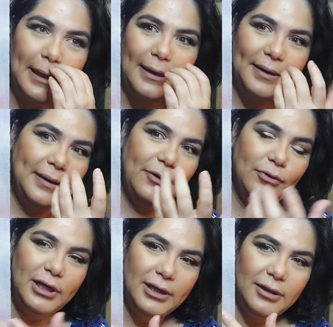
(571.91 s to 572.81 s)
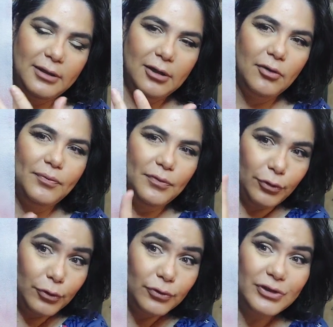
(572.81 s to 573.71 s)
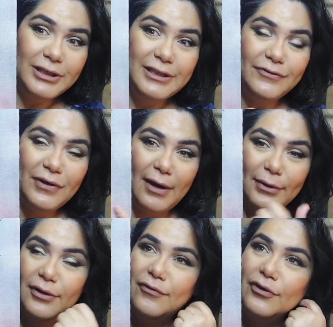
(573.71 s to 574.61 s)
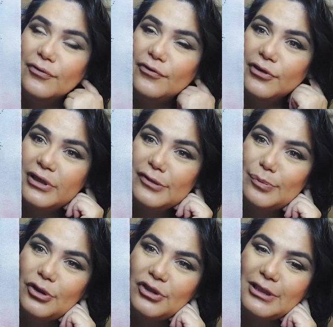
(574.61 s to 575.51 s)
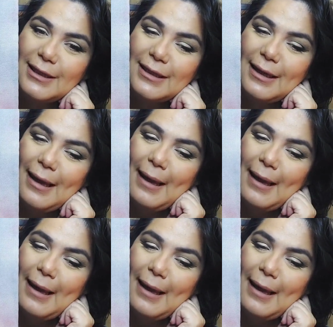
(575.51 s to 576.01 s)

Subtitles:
I really love using this fabric for this project.